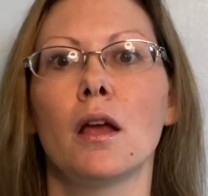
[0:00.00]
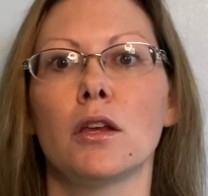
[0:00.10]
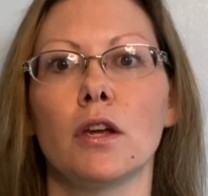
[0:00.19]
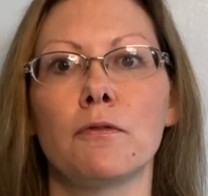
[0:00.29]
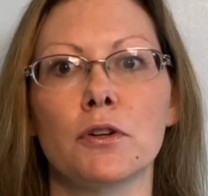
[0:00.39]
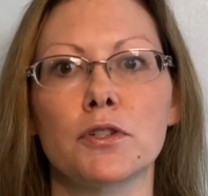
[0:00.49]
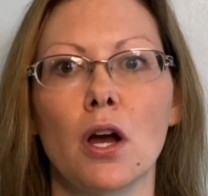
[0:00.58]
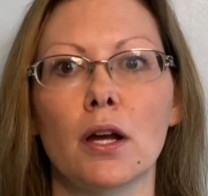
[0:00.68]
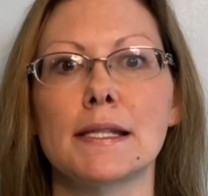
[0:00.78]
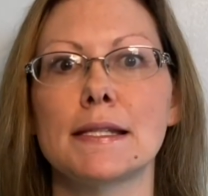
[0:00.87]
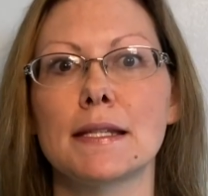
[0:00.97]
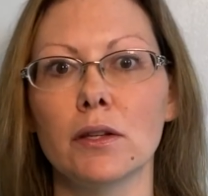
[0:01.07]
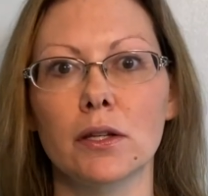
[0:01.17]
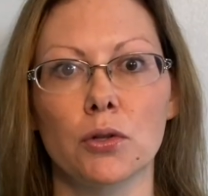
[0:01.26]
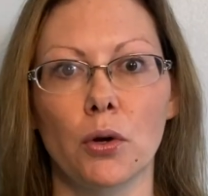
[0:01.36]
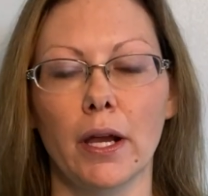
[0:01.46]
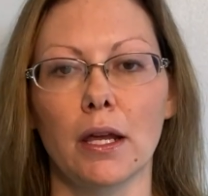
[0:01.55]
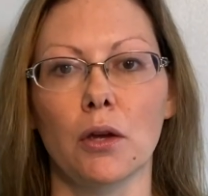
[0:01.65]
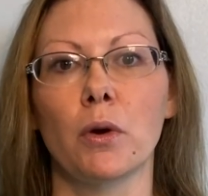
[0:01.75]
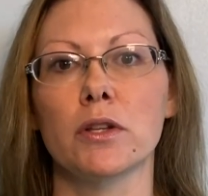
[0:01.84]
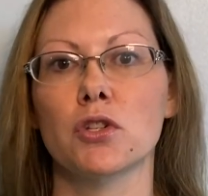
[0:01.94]
If your dog is still ignoring you
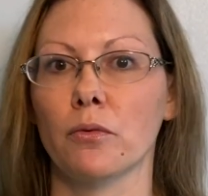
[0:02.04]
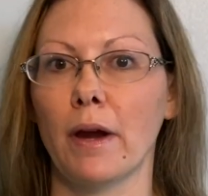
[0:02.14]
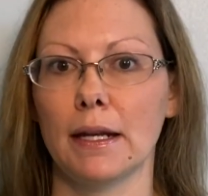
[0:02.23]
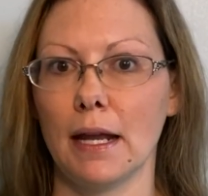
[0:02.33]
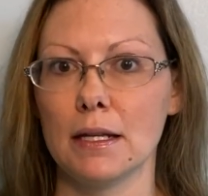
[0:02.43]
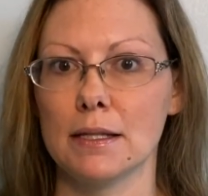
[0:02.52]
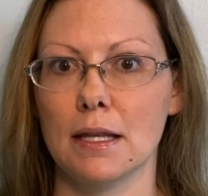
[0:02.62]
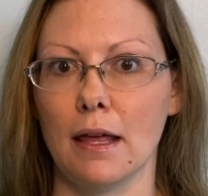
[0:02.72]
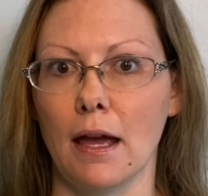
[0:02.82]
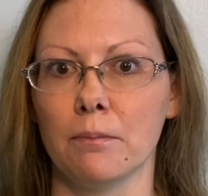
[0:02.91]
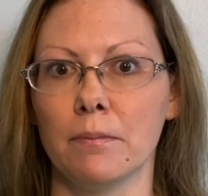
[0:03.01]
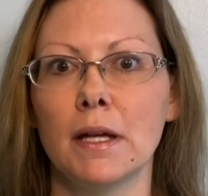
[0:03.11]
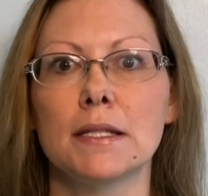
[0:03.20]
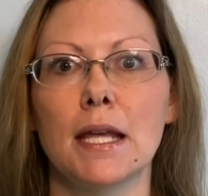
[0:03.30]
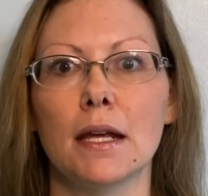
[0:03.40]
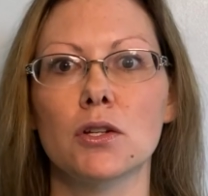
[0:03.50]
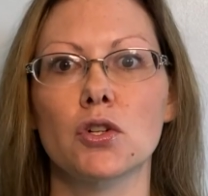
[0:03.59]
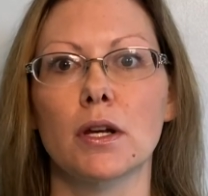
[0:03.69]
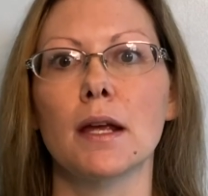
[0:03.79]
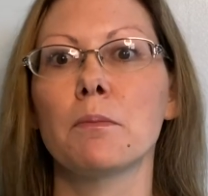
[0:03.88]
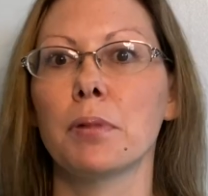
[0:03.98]
once you're right next to them, take a
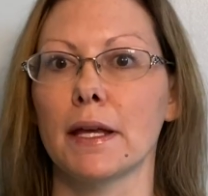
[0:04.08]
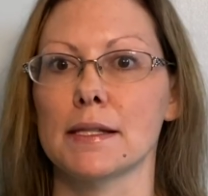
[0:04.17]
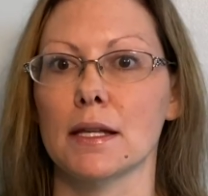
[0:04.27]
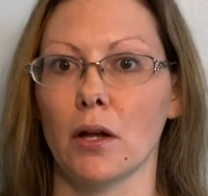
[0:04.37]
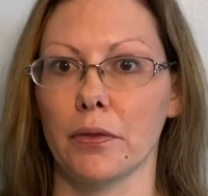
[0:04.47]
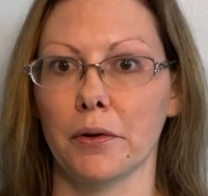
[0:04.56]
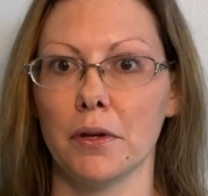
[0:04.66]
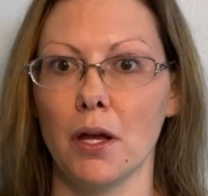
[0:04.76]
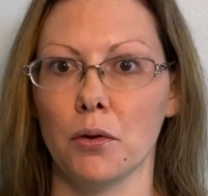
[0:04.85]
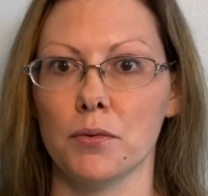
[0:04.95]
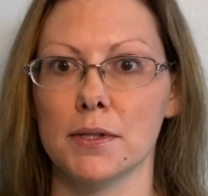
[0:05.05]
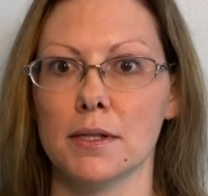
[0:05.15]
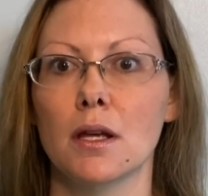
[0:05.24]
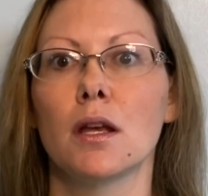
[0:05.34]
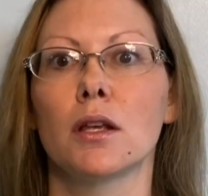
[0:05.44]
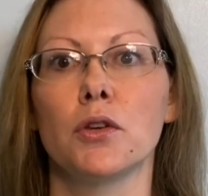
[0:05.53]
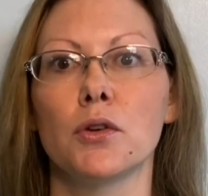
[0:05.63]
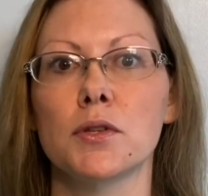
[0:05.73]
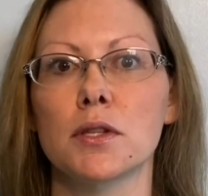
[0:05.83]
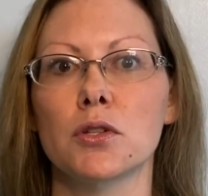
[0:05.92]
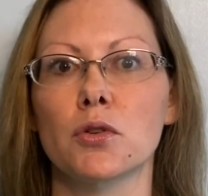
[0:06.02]
treat and place it on their nose. Use
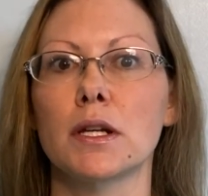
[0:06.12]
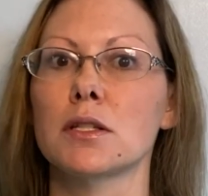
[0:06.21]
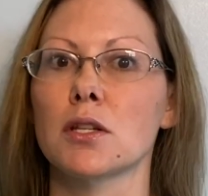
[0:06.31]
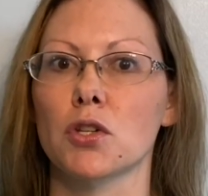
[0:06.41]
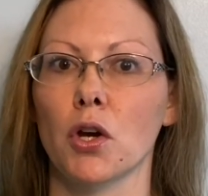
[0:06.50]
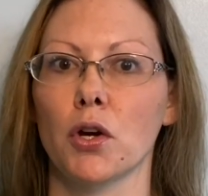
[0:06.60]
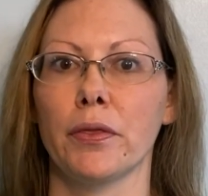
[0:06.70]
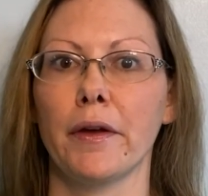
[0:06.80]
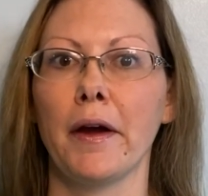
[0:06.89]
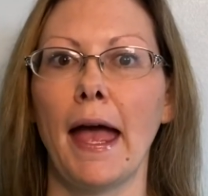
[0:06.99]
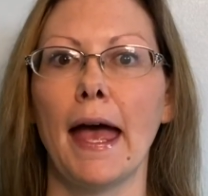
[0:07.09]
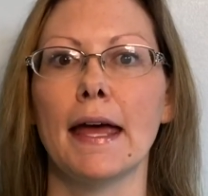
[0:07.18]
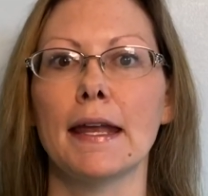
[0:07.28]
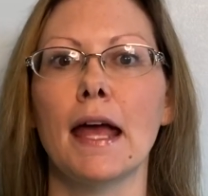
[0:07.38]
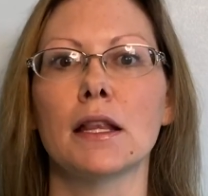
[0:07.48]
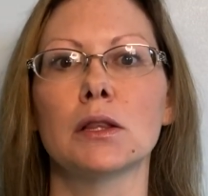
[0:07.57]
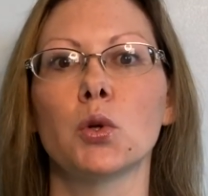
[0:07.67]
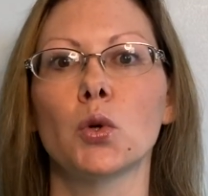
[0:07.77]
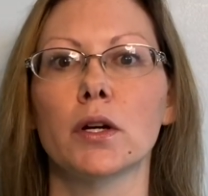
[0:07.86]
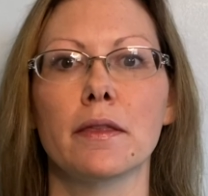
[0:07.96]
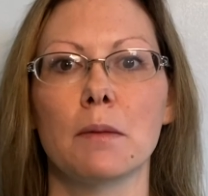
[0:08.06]
the treat to turn their head and
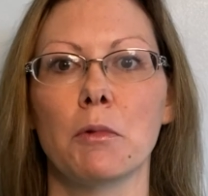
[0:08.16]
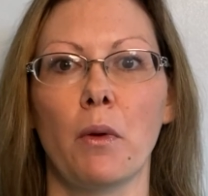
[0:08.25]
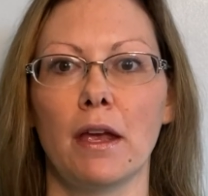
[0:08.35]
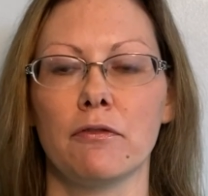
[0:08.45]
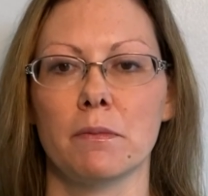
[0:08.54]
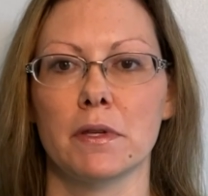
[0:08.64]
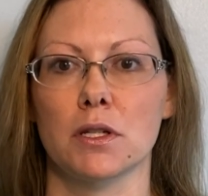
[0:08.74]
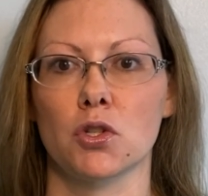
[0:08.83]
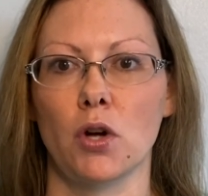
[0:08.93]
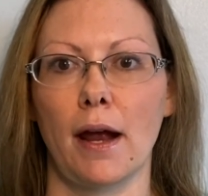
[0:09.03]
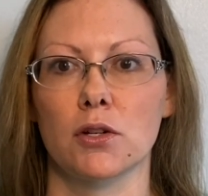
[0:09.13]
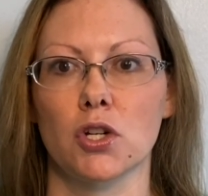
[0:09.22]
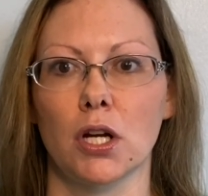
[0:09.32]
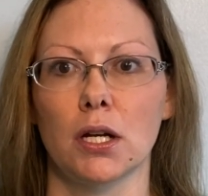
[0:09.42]
lure them away from the distraction,